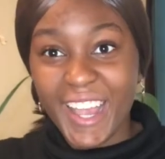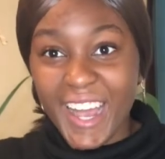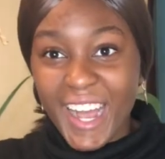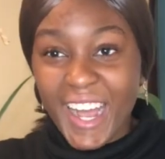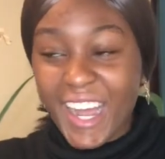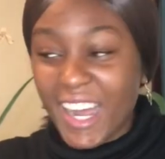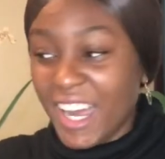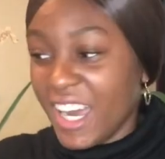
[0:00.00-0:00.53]

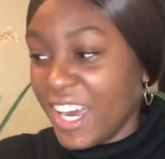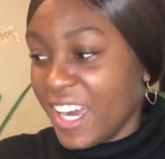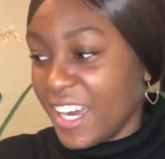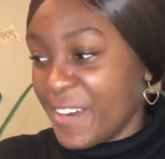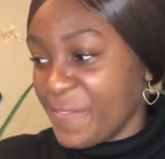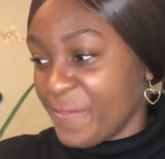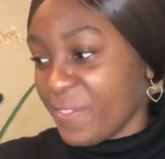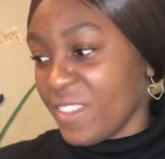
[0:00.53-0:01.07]

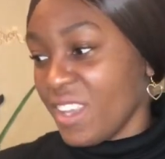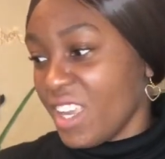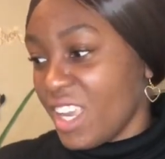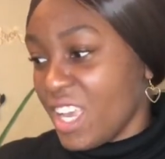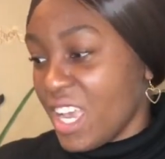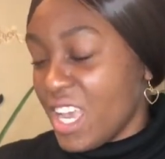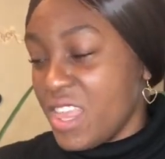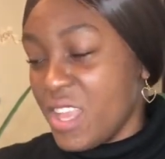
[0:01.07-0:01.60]

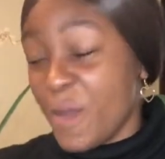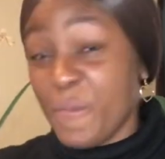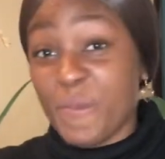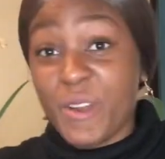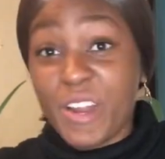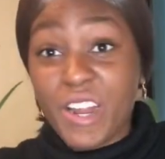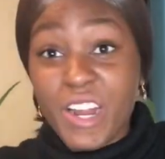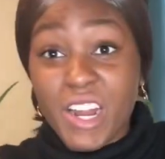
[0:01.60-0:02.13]

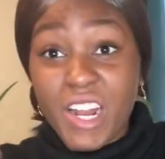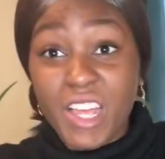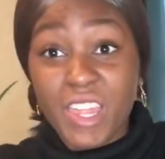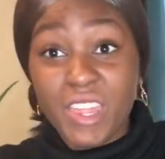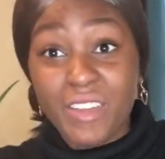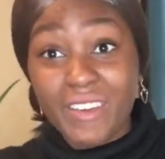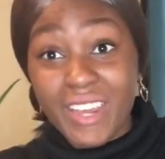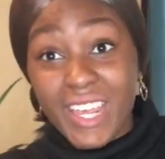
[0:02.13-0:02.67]
Number
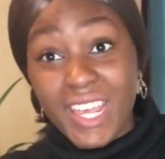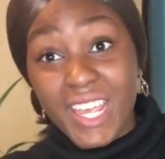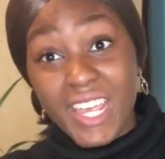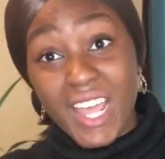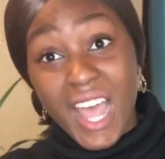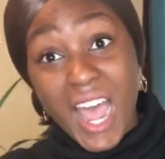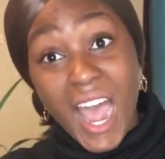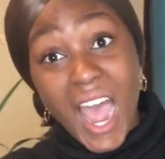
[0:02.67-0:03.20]

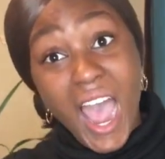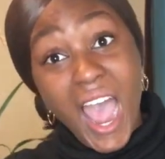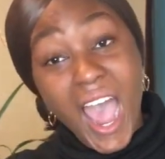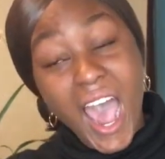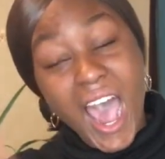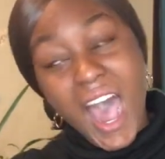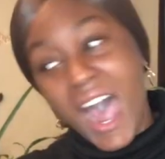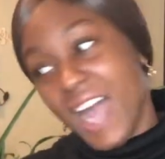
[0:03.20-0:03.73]
three,
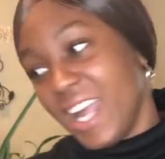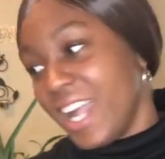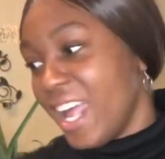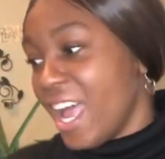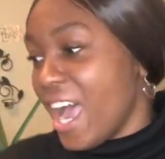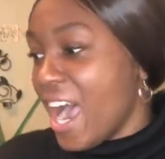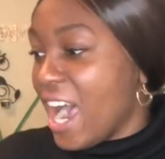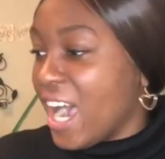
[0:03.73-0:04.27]

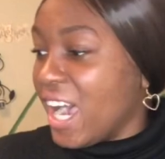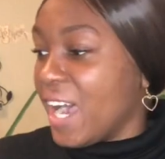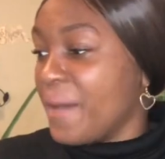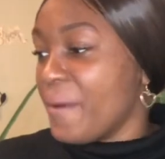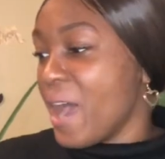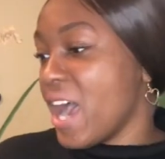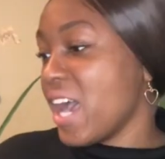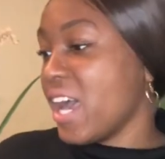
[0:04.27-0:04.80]

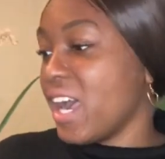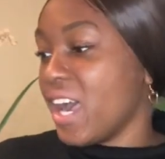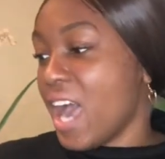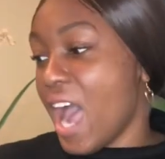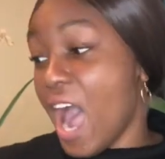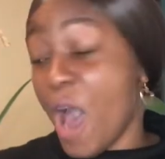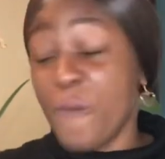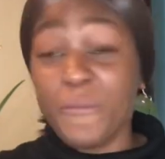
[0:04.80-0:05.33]

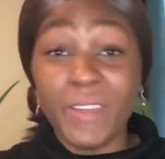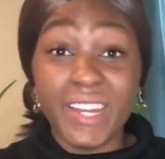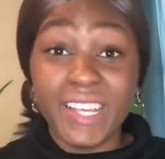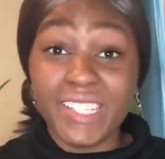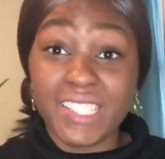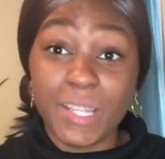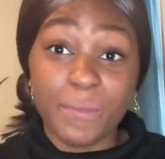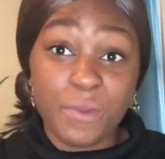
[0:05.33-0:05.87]
how many
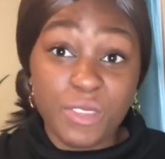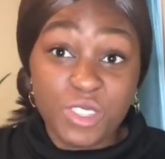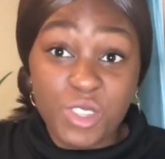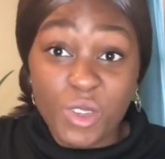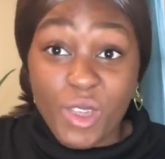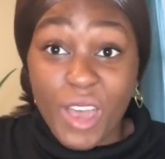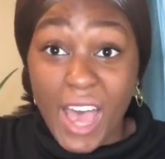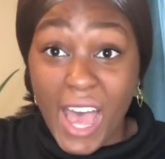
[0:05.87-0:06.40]
siblings do
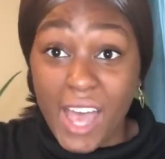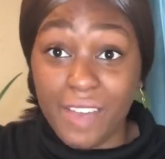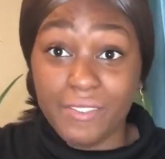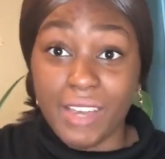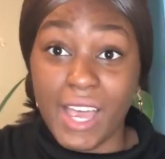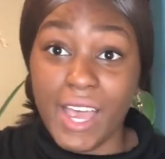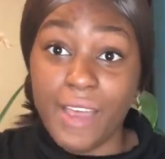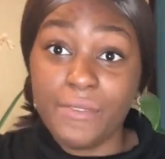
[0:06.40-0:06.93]
you have?
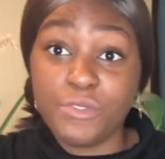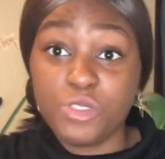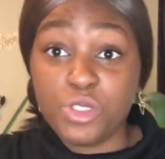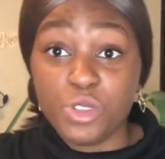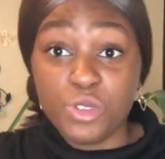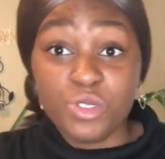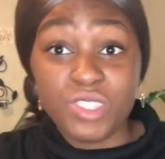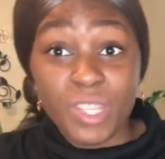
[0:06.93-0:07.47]
I have
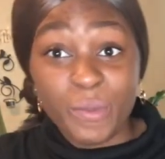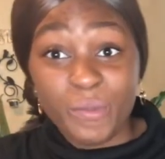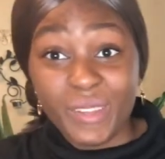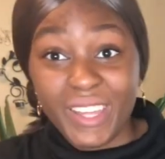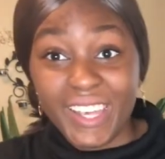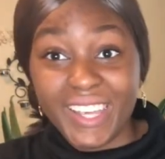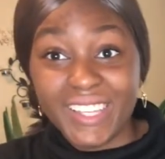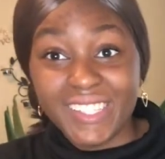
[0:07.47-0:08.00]
two
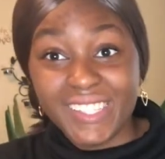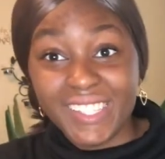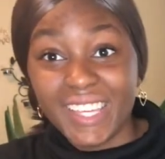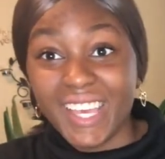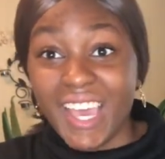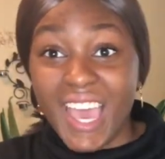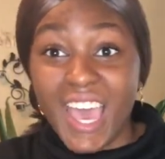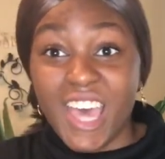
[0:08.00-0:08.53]
siblings
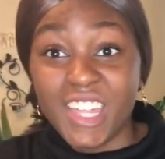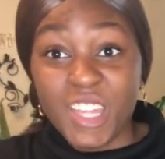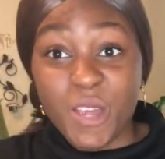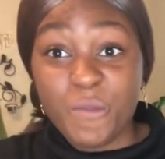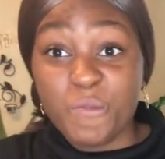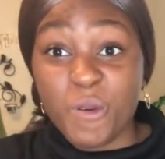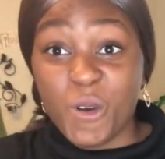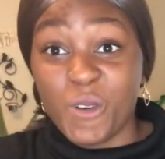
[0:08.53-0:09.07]
and they're
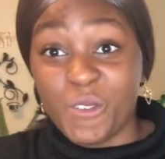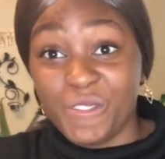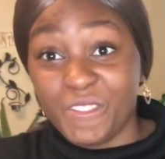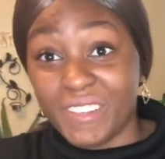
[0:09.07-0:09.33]
both